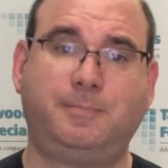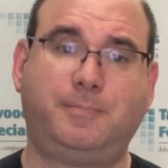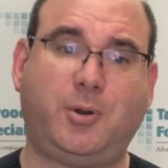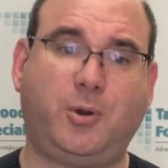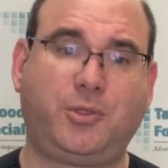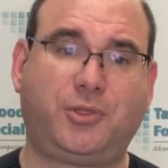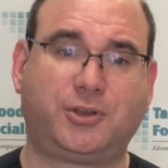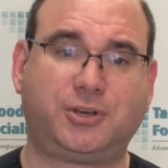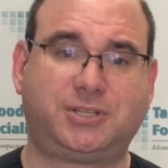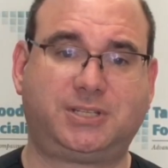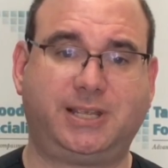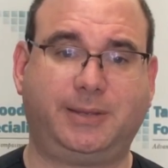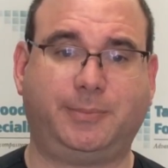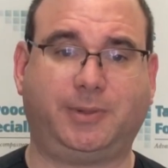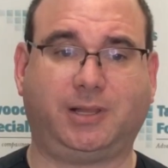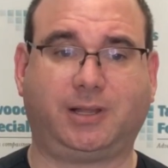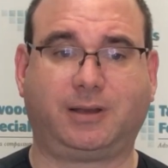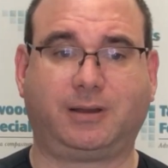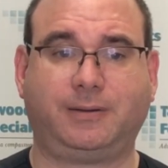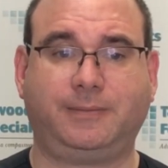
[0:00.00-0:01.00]
Both are
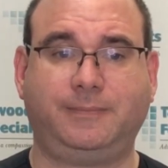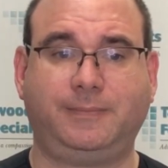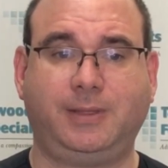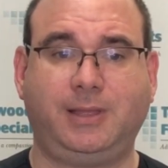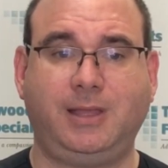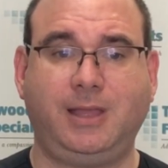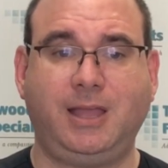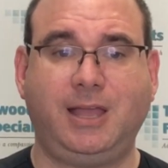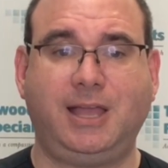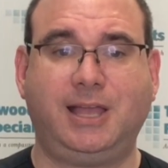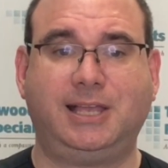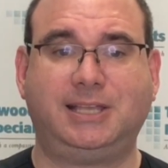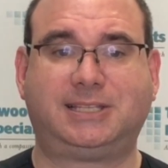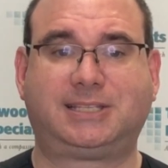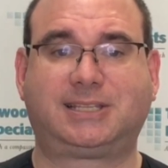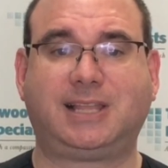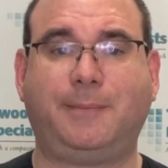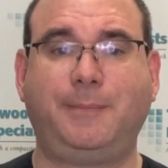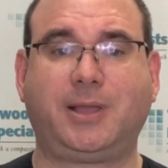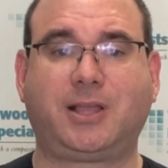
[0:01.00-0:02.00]
similar. A
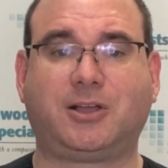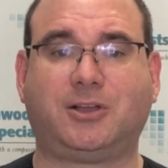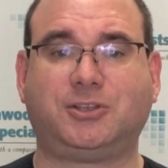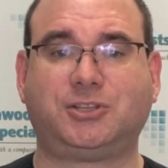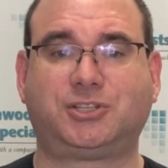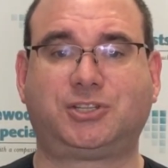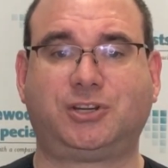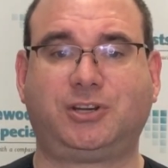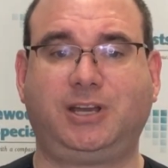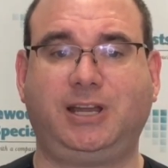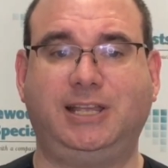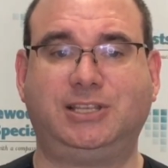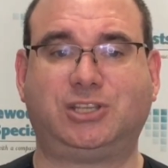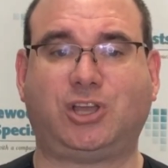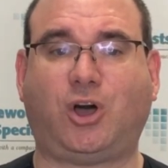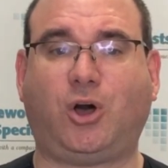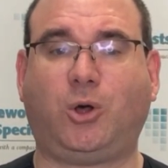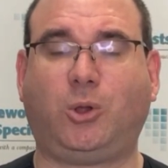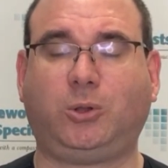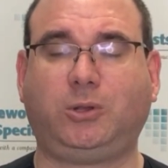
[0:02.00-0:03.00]
stomach ulcer is
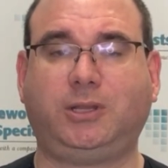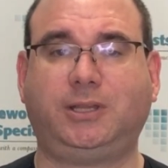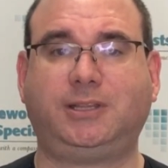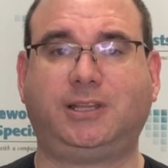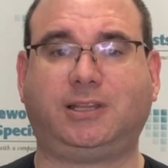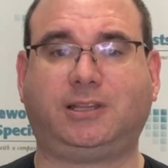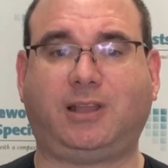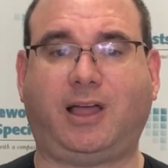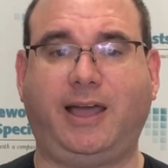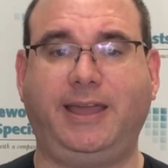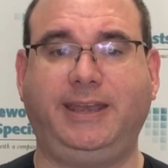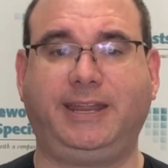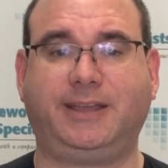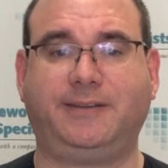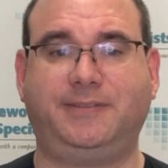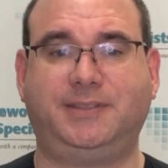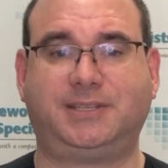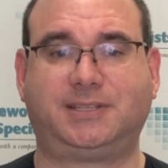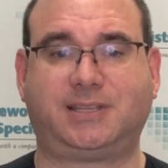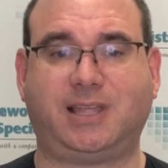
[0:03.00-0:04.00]
a hole in the lining
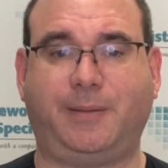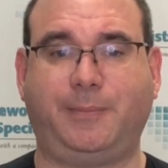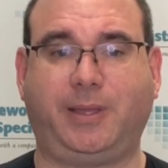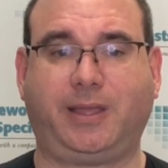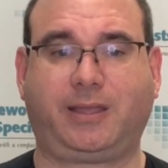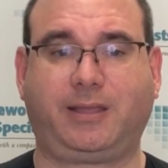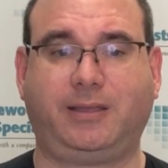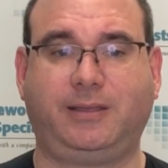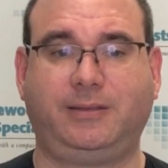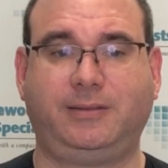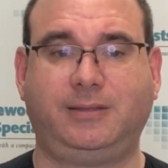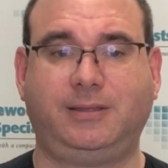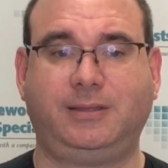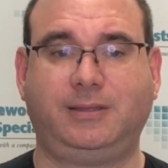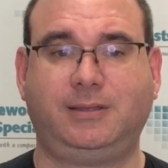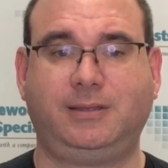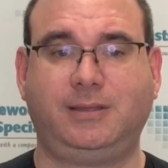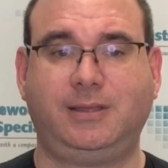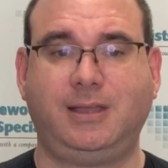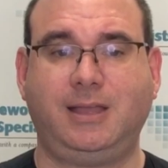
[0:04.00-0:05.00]
of the stomach.
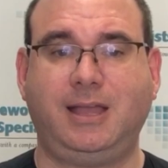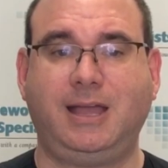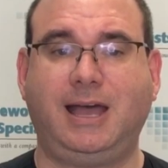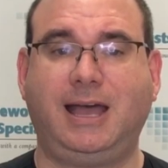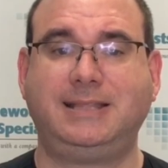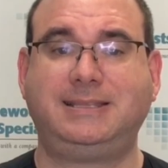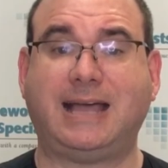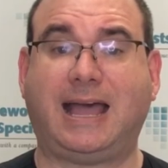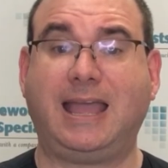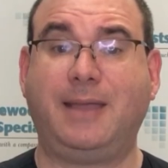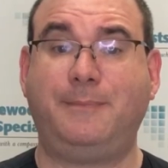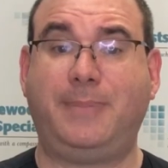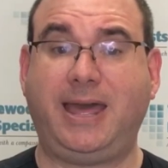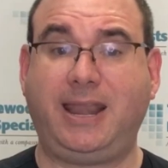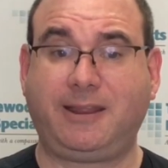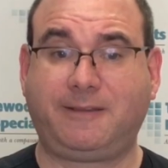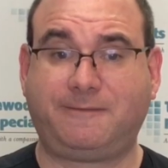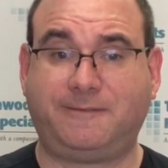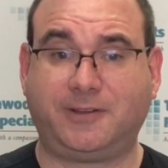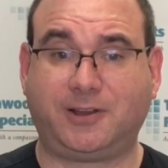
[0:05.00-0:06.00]
A
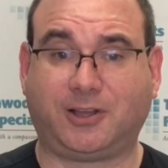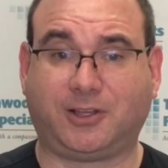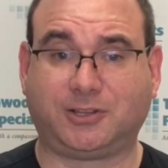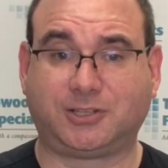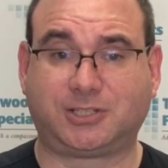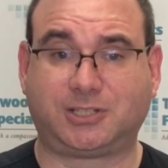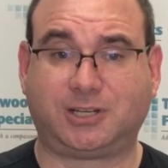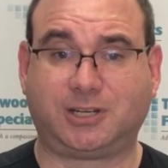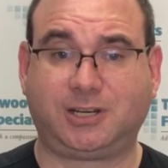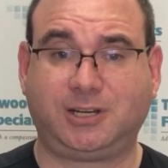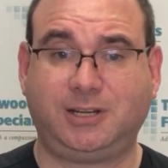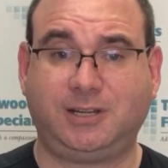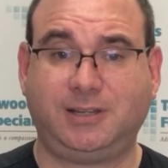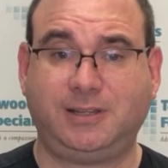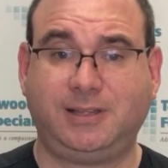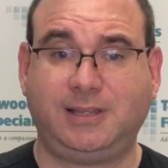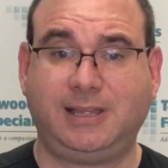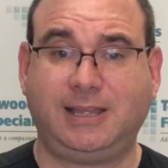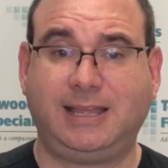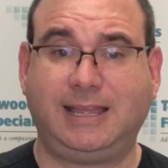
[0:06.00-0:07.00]
diabetic foot ulcer
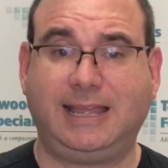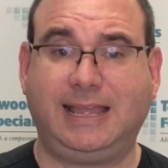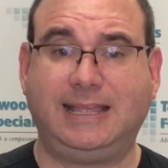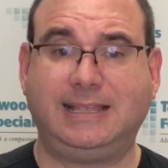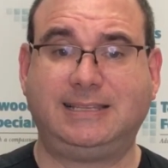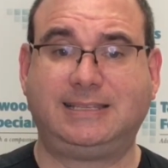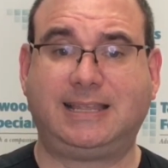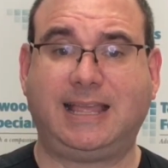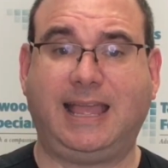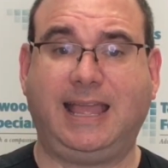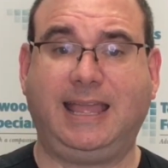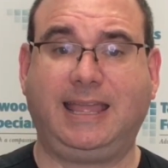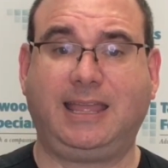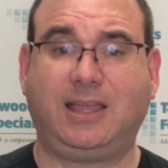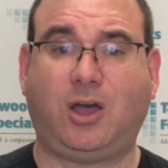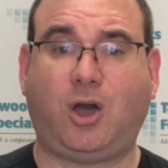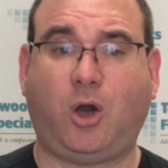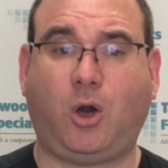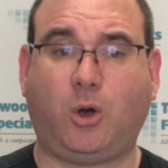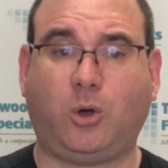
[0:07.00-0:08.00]
is
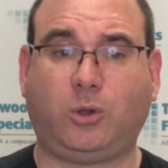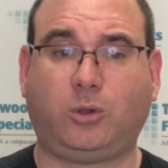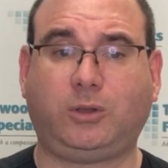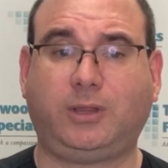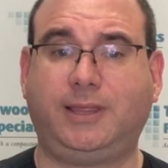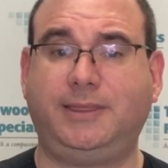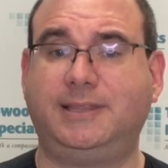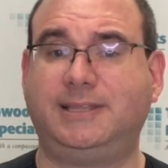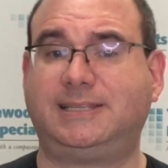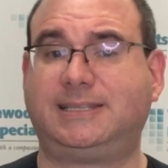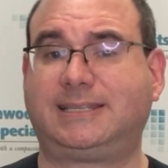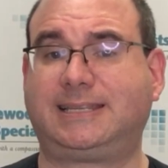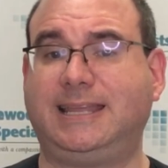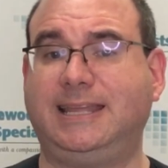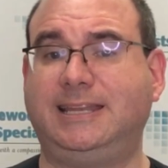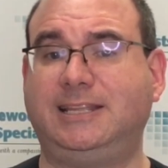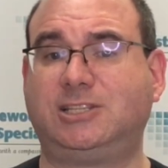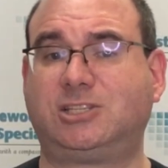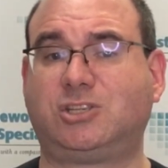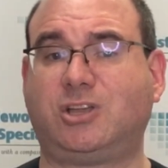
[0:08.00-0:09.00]
a hole in the
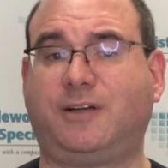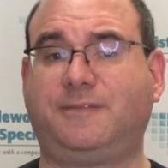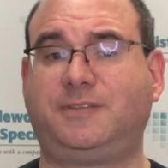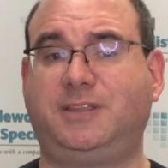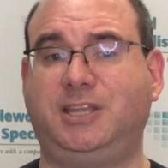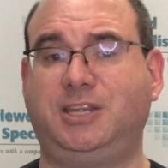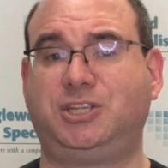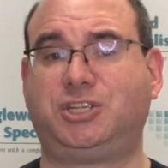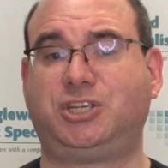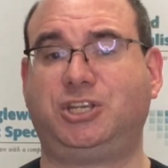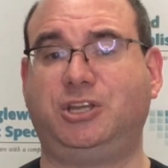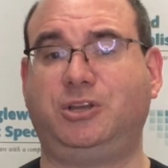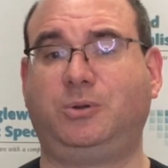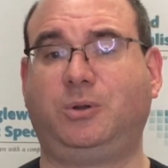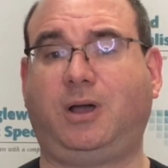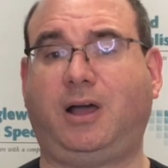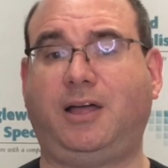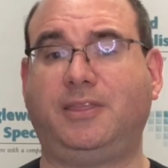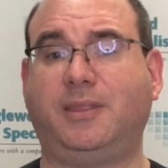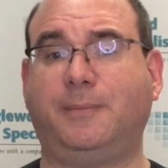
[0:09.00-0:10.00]
skin and soft
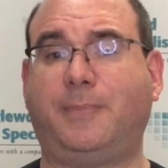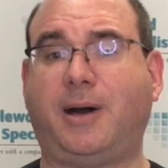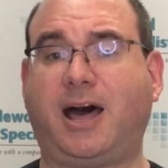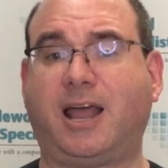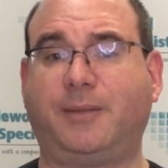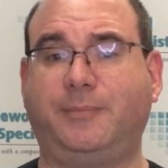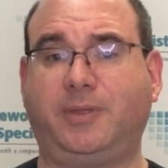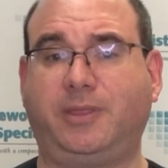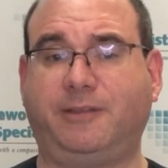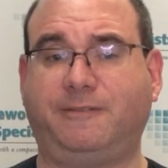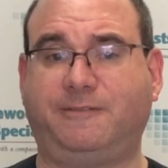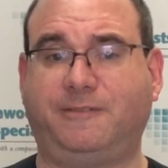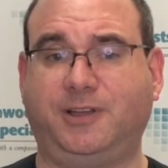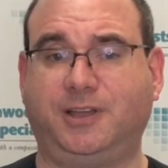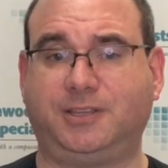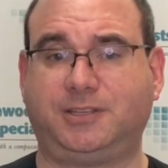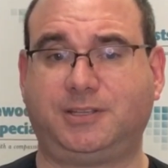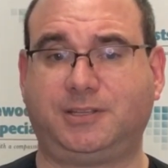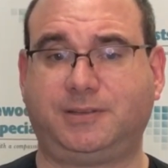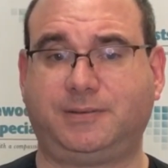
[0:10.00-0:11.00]
tissue on the bottom of the
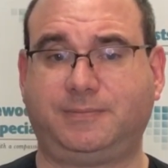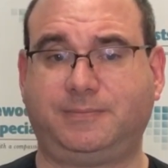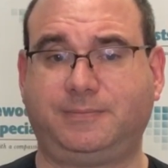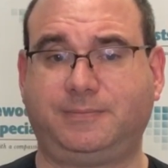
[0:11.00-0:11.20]
foot.